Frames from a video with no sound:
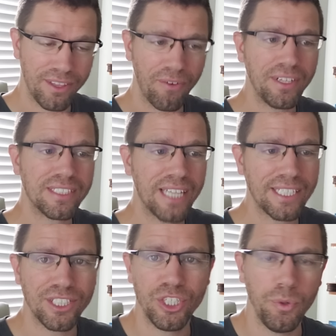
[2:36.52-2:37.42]
is less
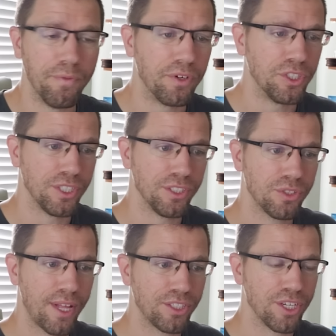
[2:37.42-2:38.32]
than 2 inversions,
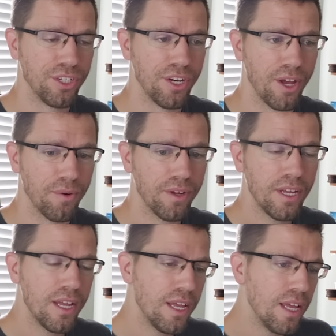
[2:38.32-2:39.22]
so that's good to know.
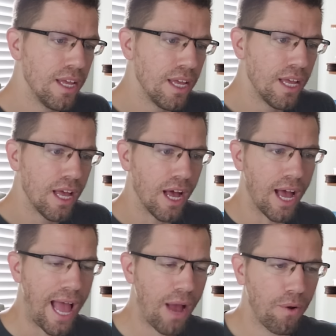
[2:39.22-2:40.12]

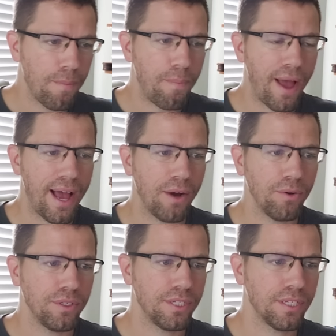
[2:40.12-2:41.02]
How
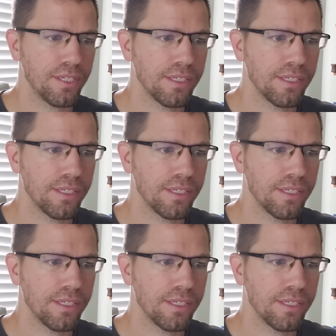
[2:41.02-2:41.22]
about...